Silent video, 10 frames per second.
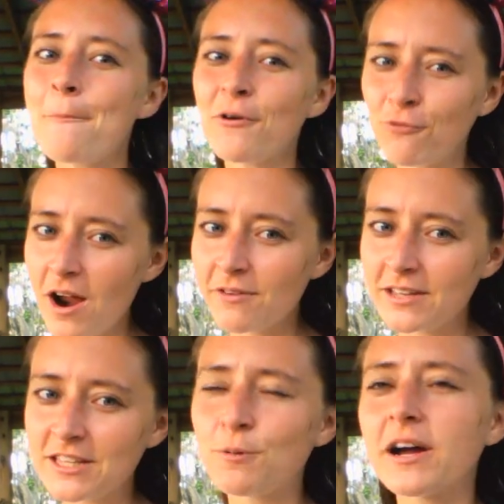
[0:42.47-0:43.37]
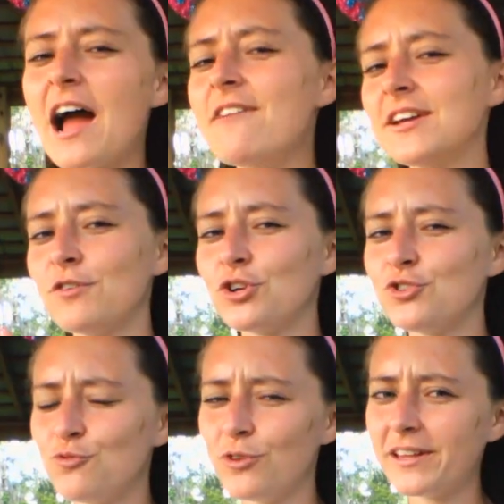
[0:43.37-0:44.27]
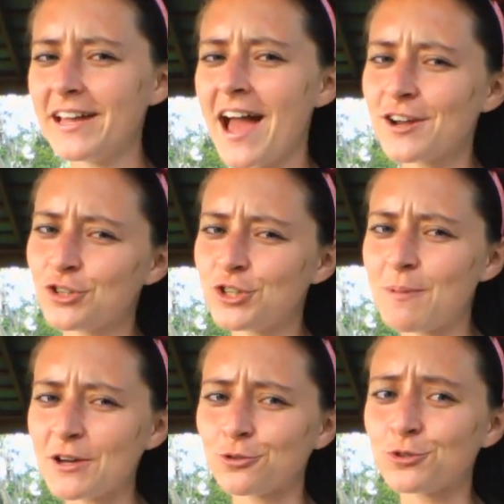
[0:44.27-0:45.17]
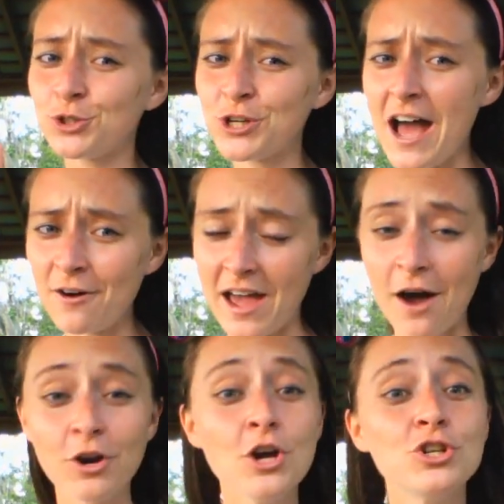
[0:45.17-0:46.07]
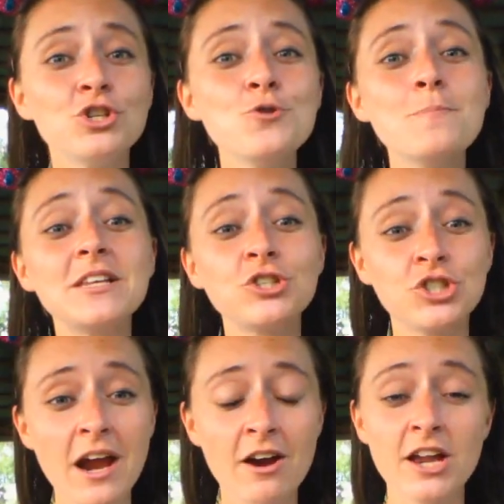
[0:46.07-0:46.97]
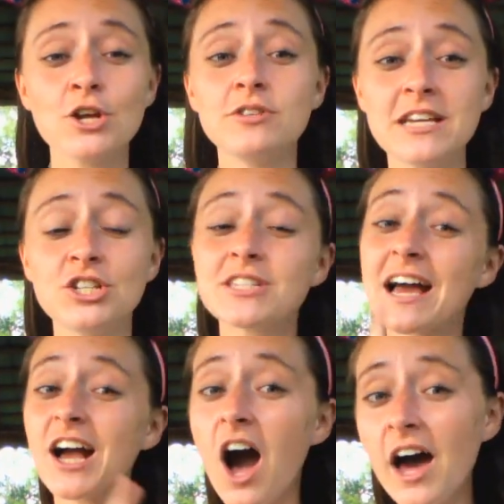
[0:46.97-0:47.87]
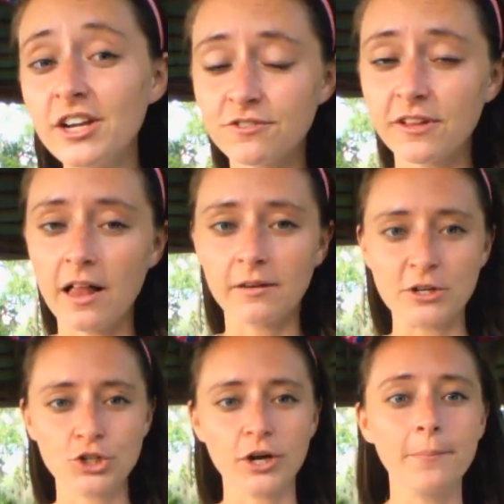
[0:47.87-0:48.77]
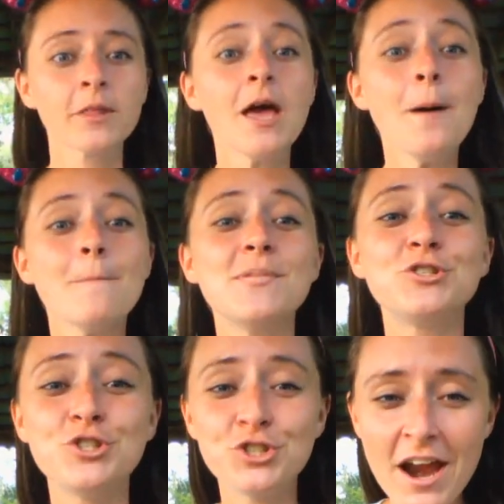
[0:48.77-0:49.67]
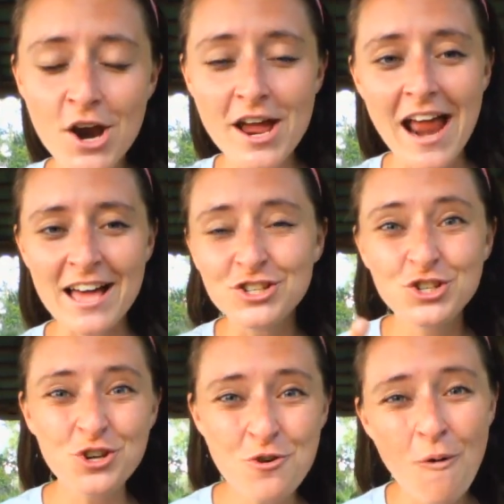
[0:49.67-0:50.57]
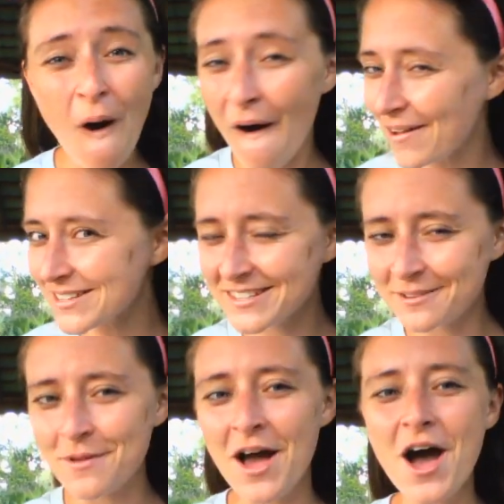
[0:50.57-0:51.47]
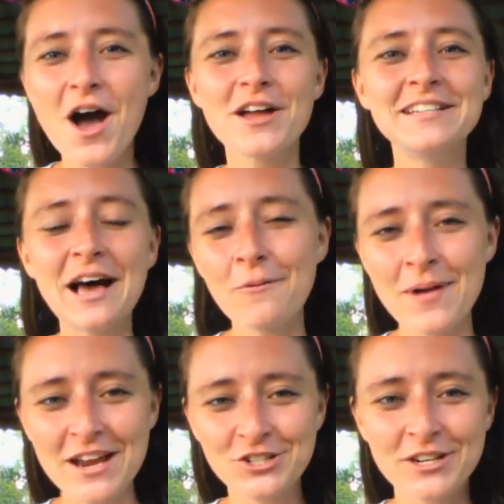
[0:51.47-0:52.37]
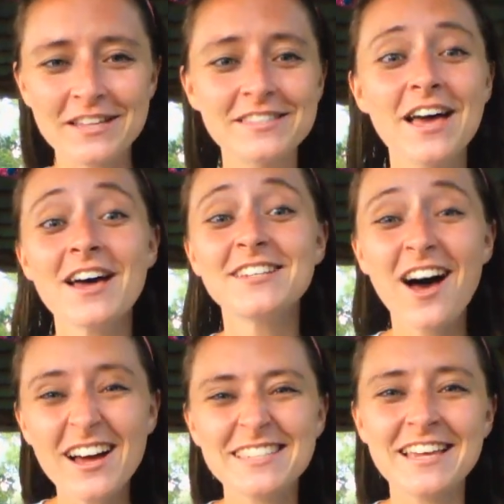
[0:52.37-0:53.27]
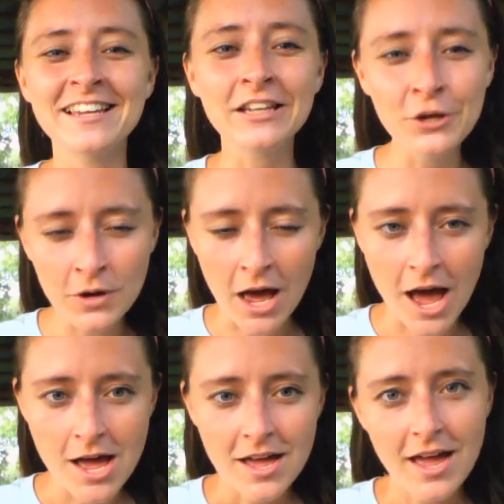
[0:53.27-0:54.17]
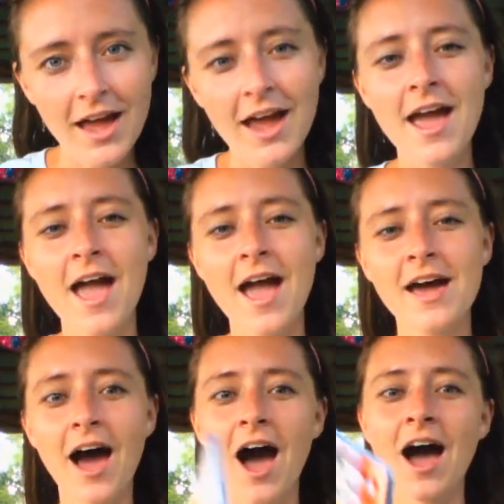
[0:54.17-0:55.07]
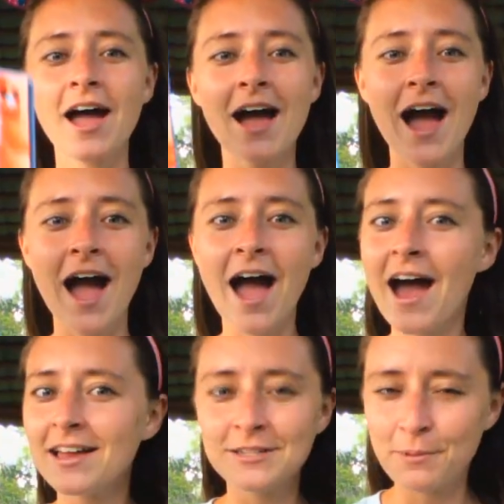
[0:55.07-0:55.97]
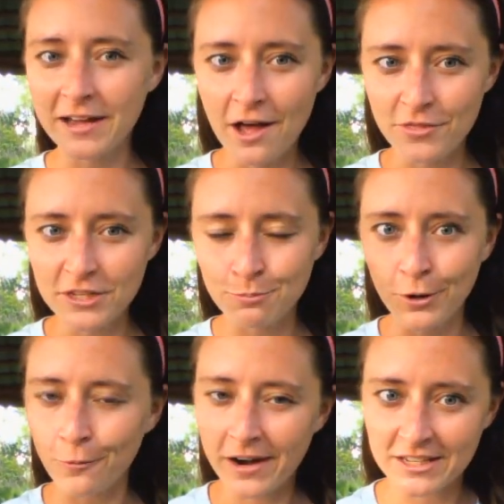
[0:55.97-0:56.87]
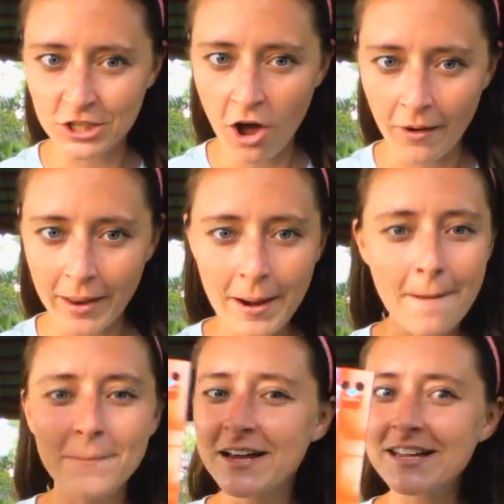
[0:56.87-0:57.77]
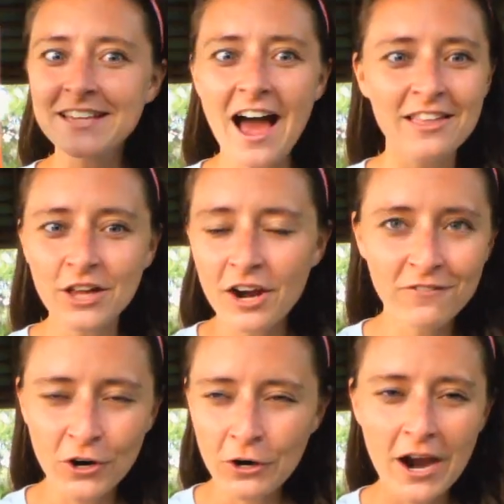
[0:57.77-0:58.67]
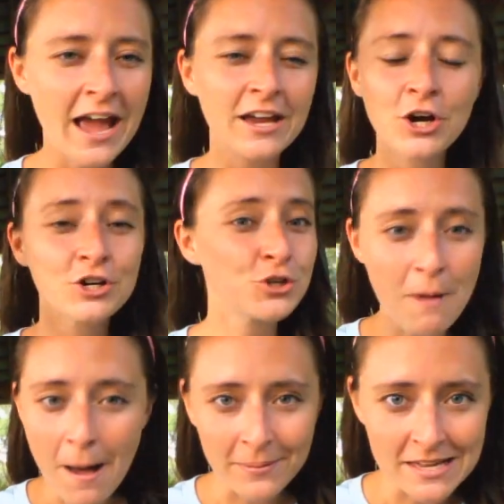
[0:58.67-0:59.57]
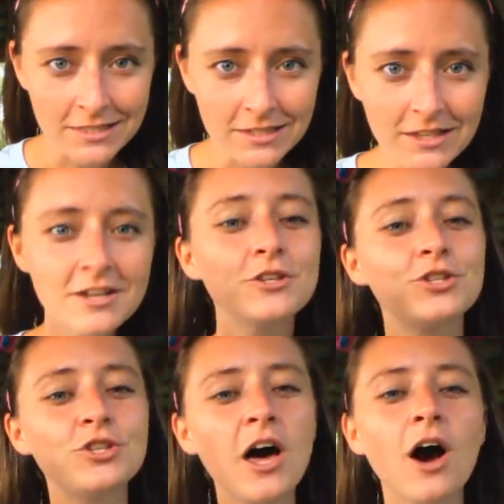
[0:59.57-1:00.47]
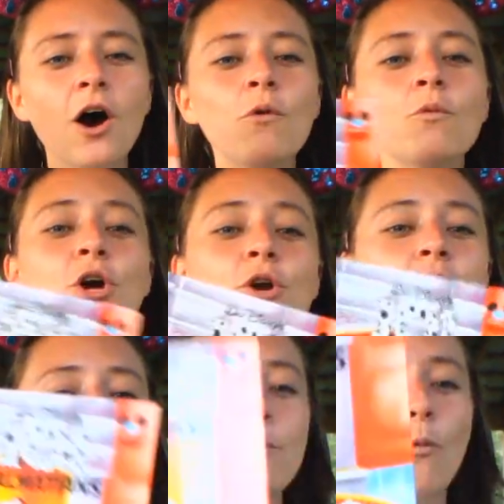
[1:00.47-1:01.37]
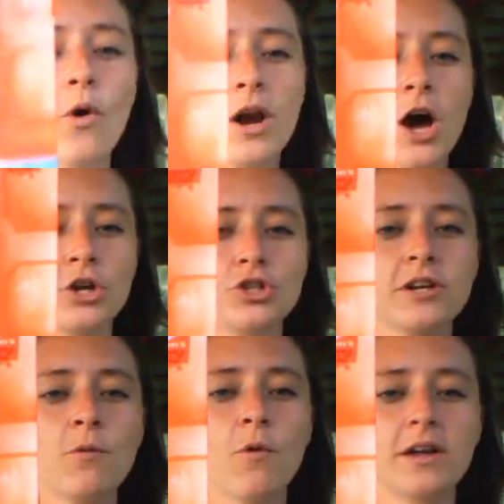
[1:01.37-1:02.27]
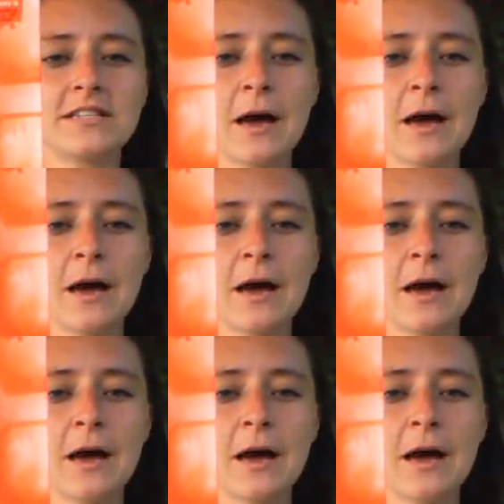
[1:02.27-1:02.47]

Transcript: before I read this book, I have to give a really extra special shout out to Miss Jarrett, who teaches at Cottageville Elementary. Miss Jarrett has two awesome Dalmatians, Tux and Luna. And I had to pick out this book when I saw it because I thought of her and her two puppies. So we're going to read 101